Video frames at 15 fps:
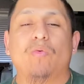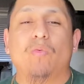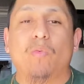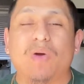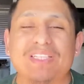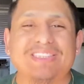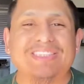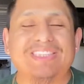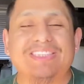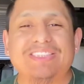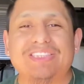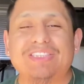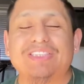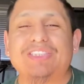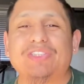What's good,
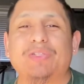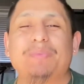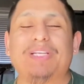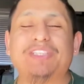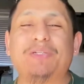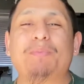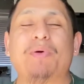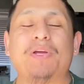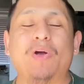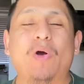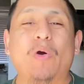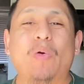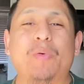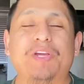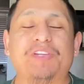YouTube? It's your boy
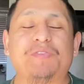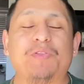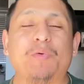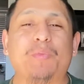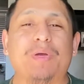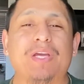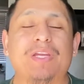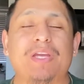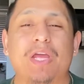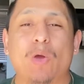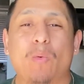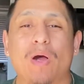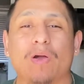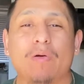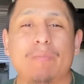Always for the Win,
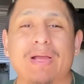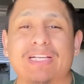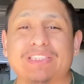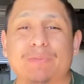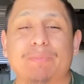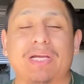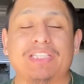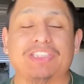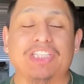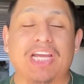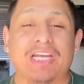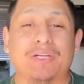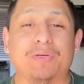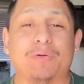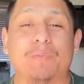and welcome back to my
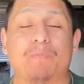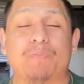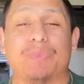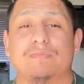channel.